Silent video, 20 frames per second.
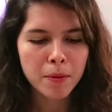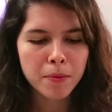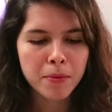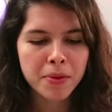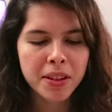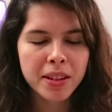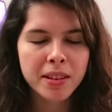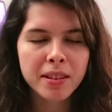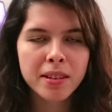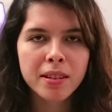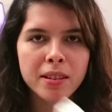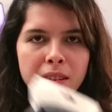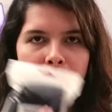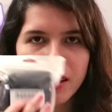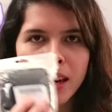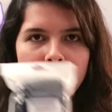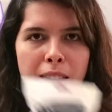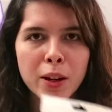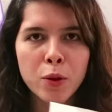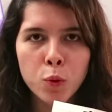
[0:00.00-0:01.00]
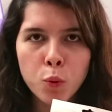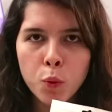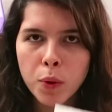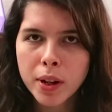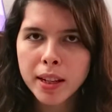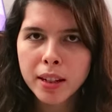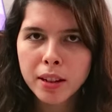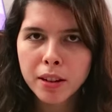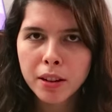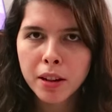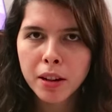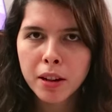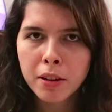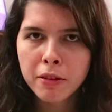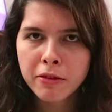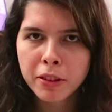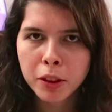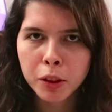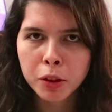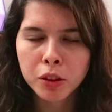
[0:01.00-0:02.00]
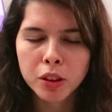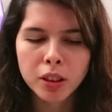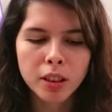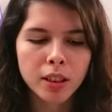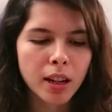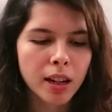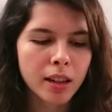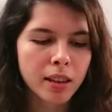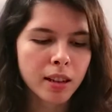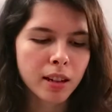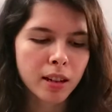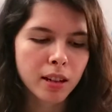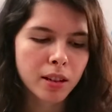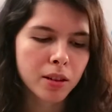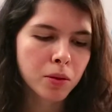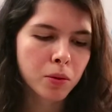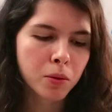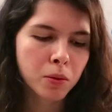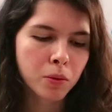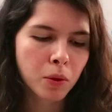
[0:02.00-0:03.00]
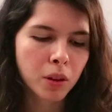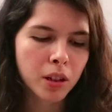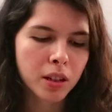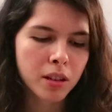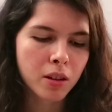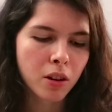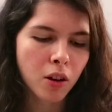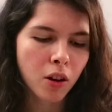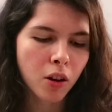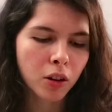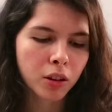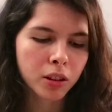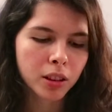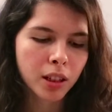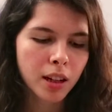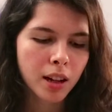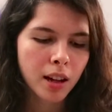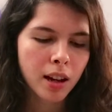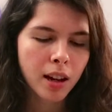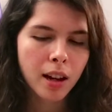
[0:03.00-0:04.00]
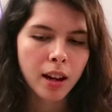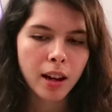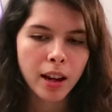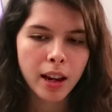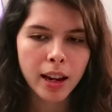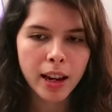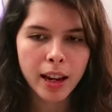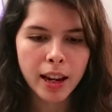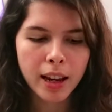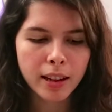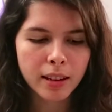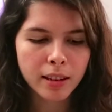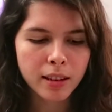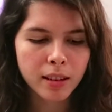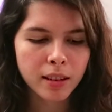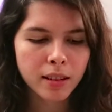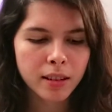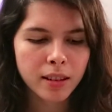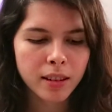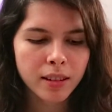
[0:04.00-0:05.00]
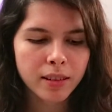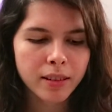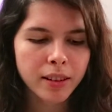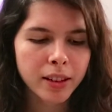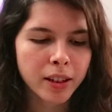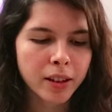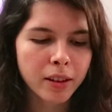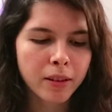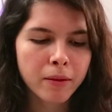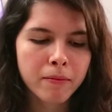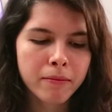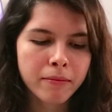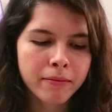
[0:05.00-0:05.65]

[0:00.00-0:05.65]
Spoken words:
This is a wind filter, I think it's what it's called, and you know,